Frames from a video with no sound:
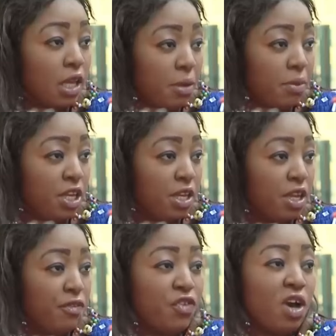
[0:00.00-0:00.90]
Gabby,
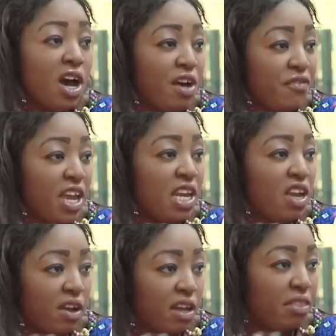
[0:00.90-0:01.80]
if you don't have any
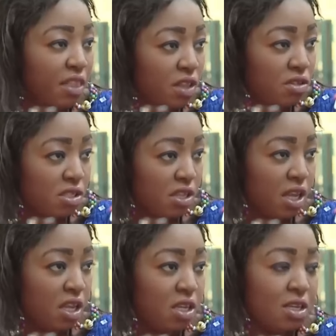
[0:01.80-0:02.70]
other thing to say,
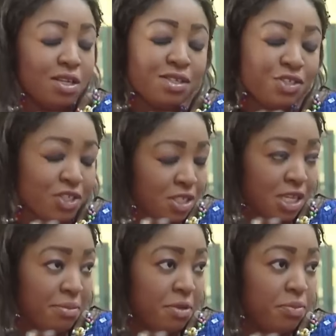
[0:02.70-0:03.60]
just
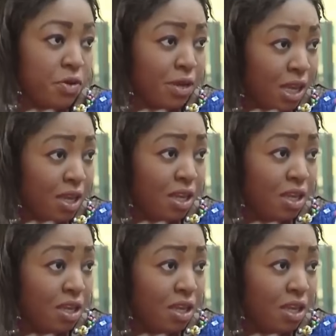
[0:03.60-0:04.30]
let me be, okay?